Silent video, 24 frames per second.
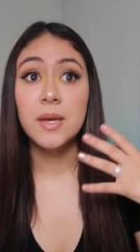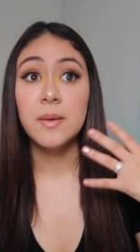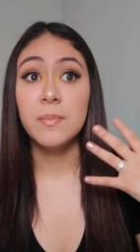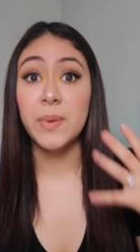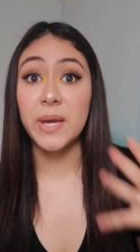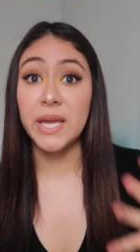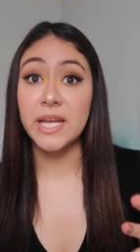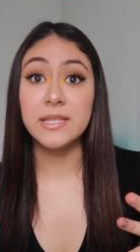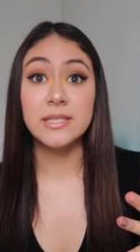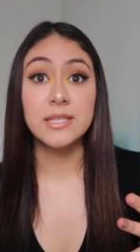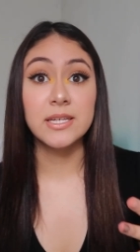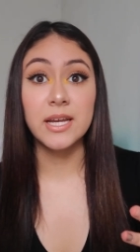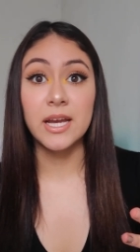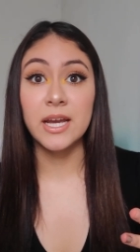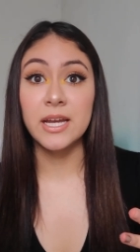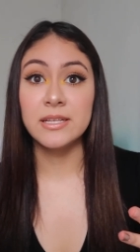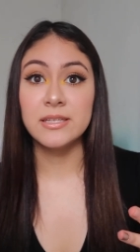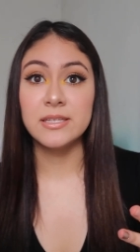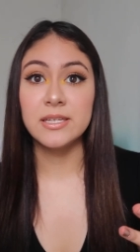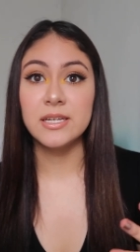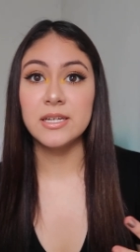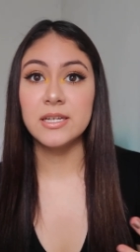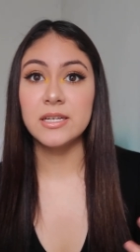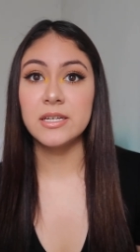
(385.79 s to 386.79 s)
painting
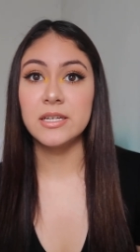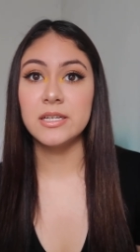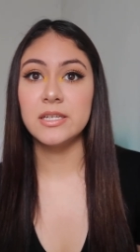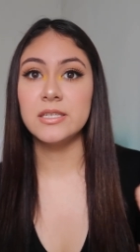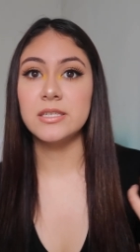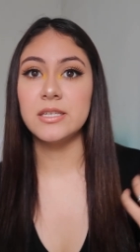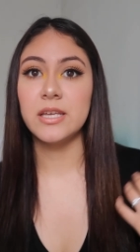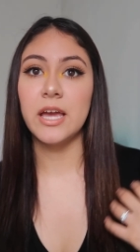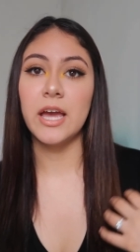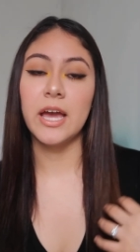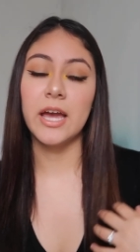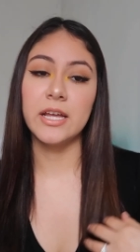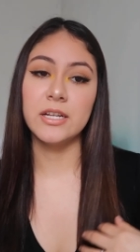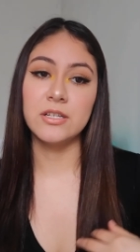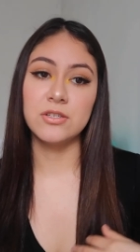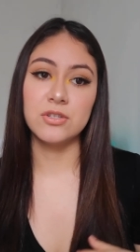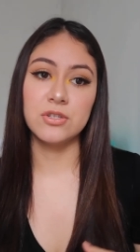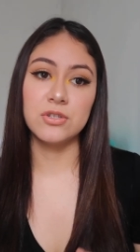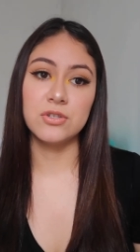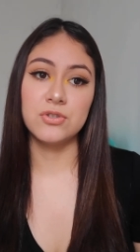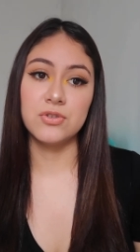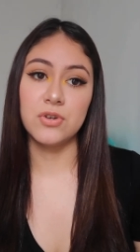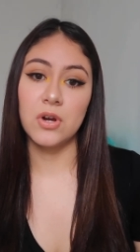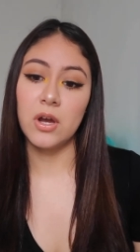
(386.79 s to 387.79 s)
ideas and
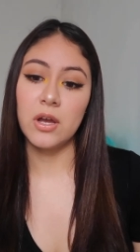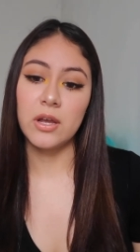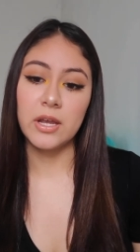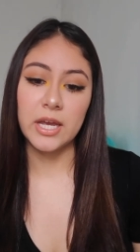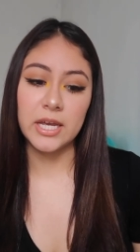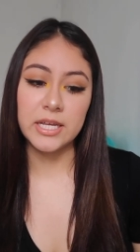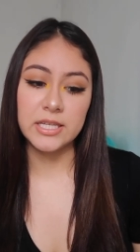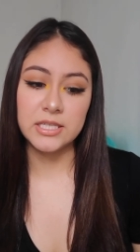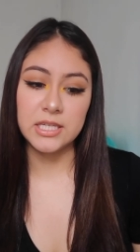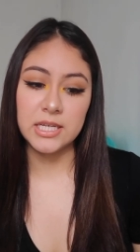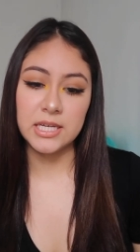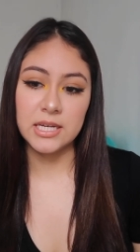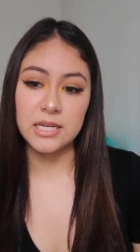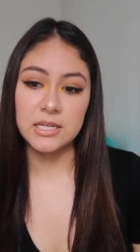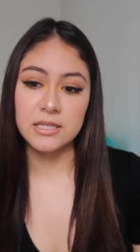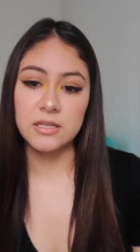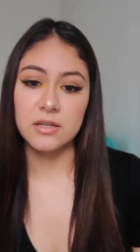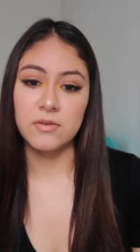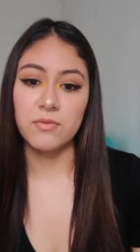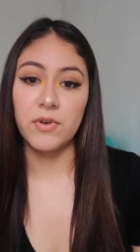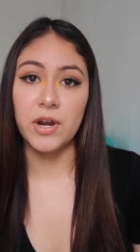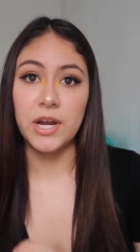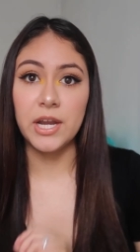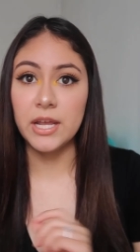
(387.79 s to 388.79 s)
just drawing ideas
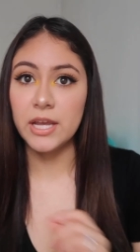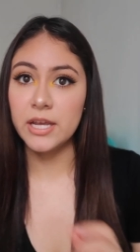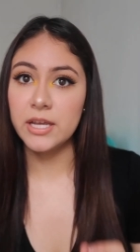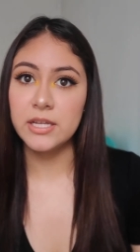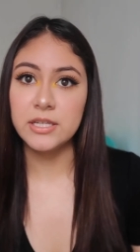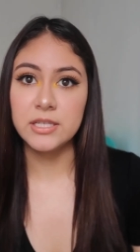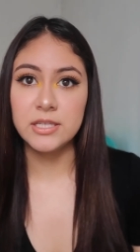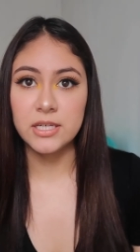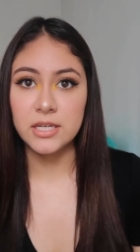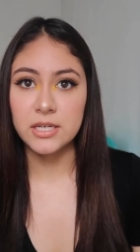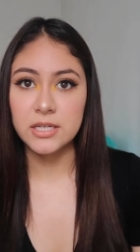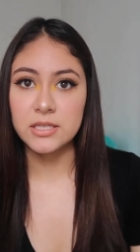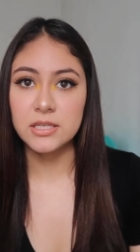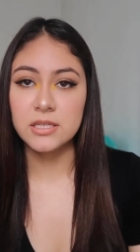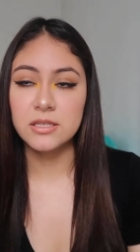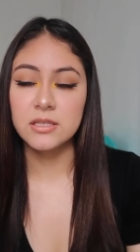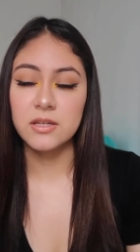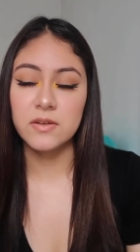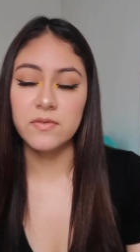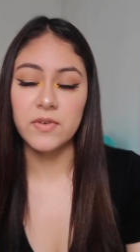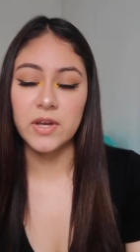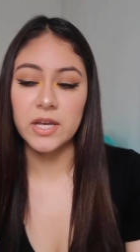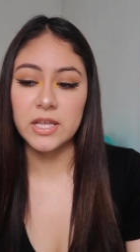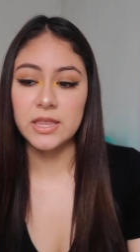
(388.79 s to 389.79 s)
and writing ideas and
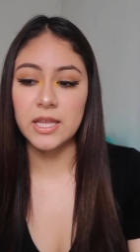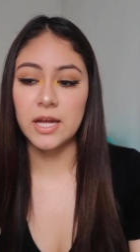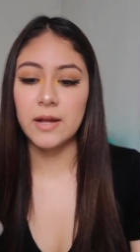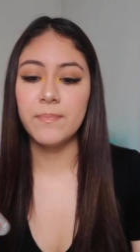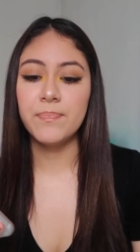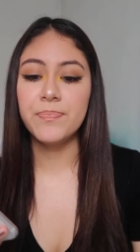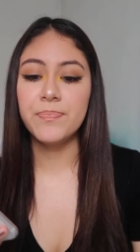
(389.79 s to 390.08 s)
stuff like that.